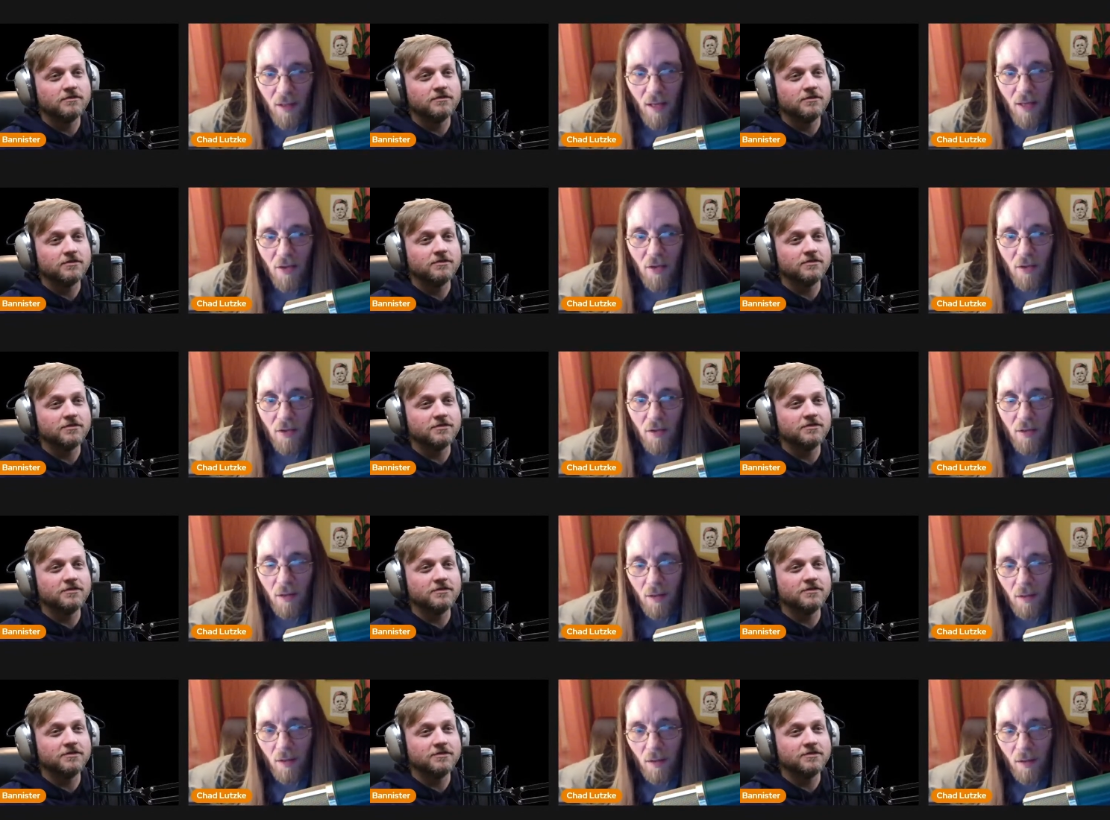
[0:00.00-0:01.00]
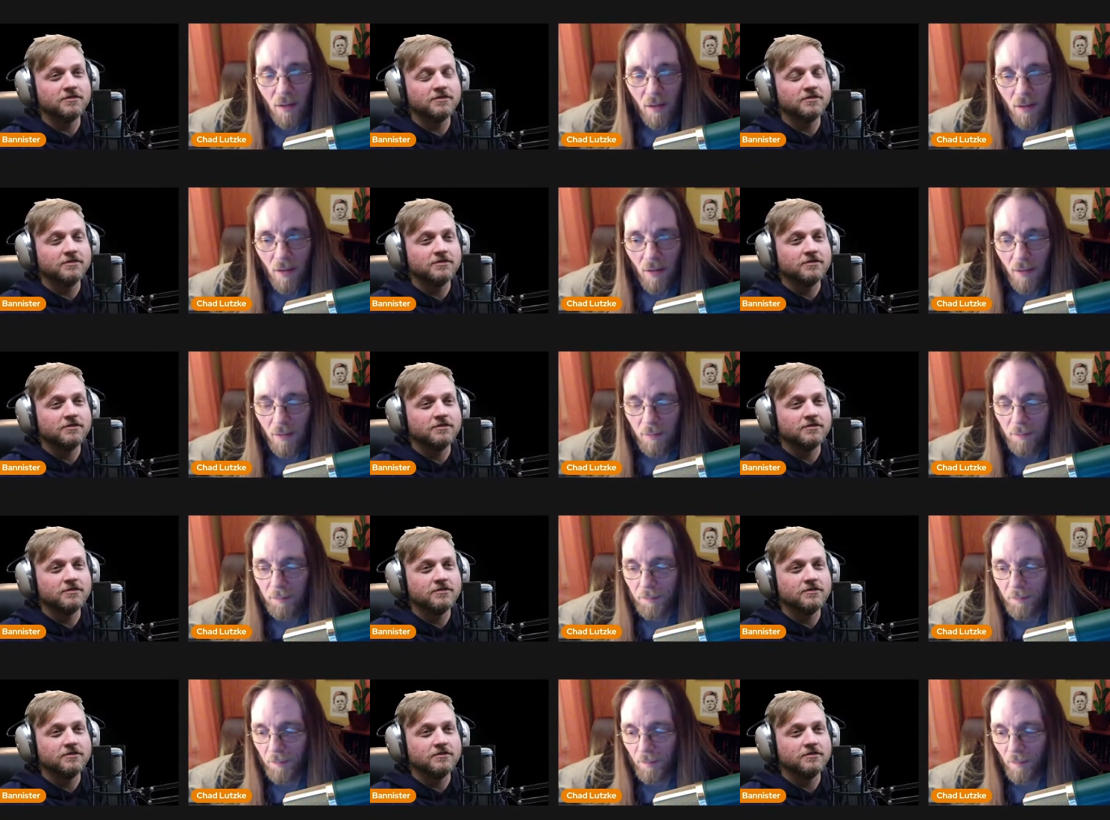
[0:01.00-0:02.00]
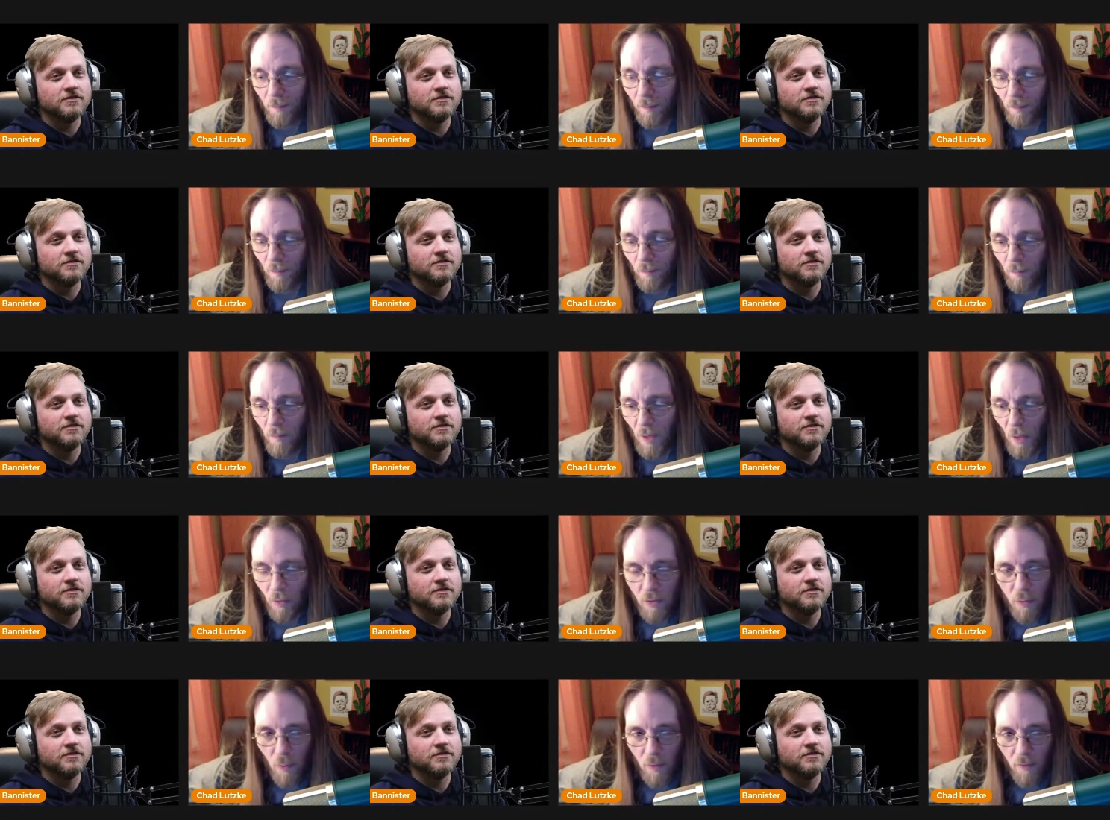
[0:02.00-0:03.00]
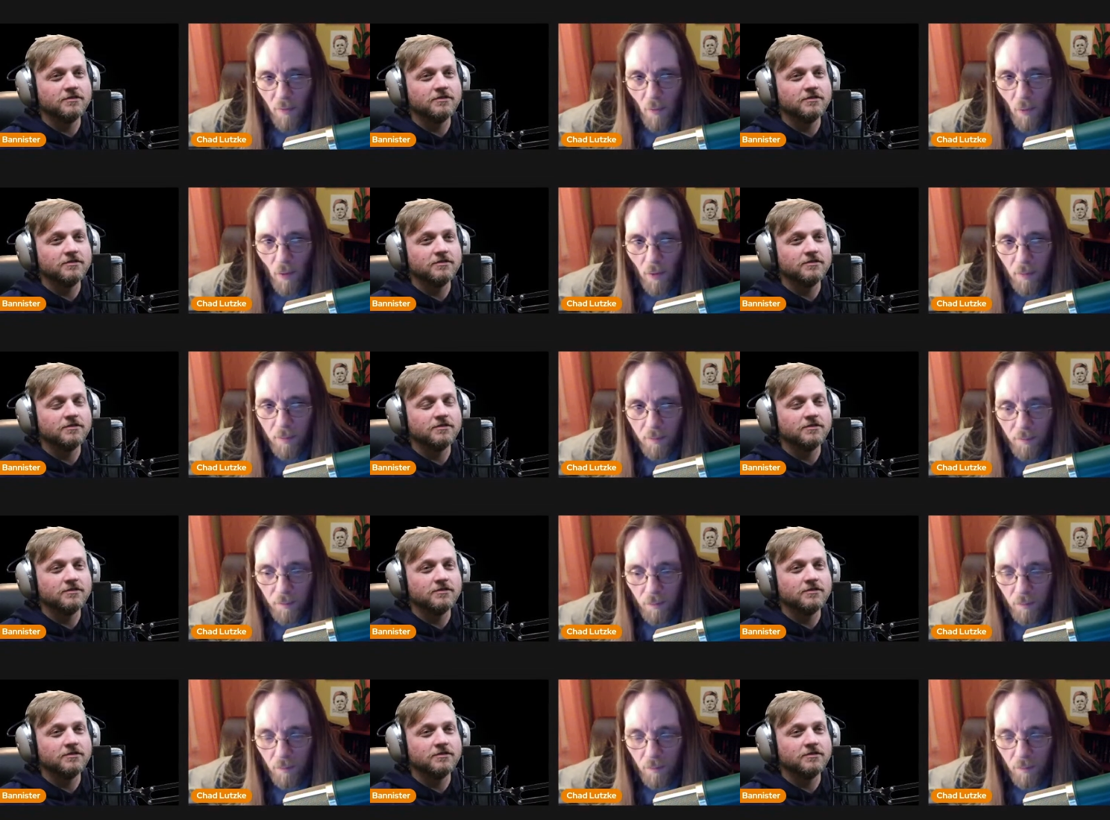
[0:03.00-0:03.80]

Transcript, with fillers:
Speaker 1: Elijah's, um, you know, he's 24,